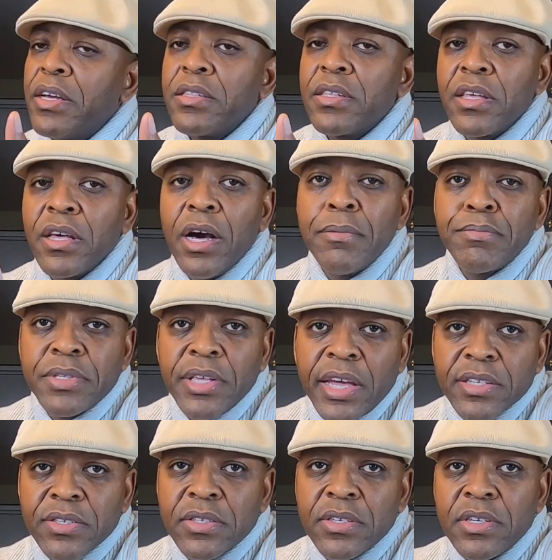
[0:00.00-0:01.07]
the
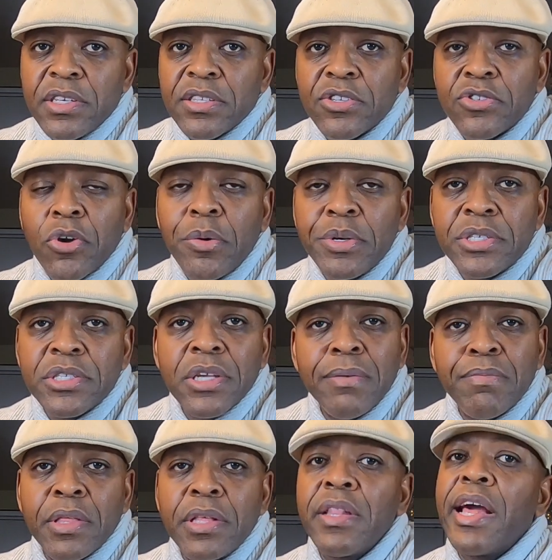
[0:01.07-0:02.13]
updates, there's always
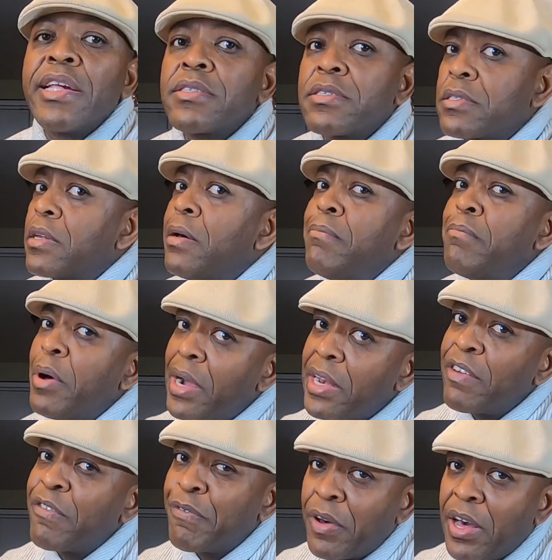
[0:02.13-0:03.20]
something that somebody
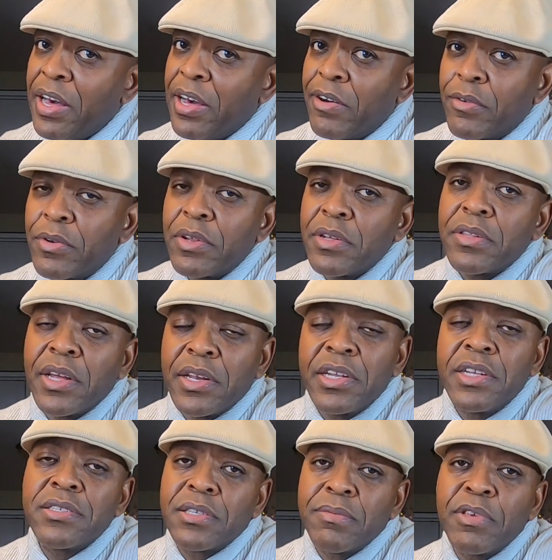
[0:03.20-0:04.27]
found that
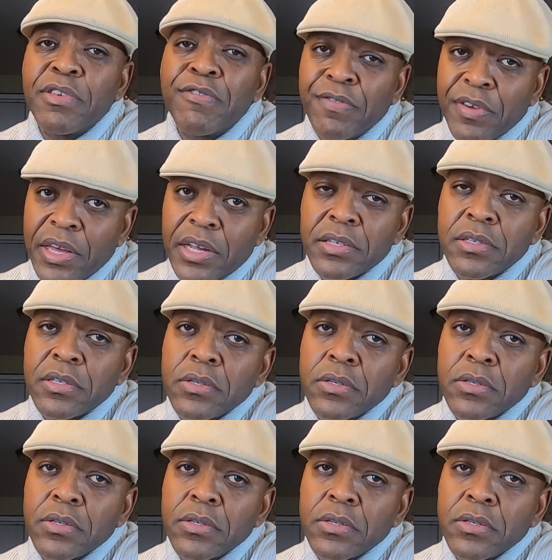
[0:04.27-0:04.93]
needs to be fixed.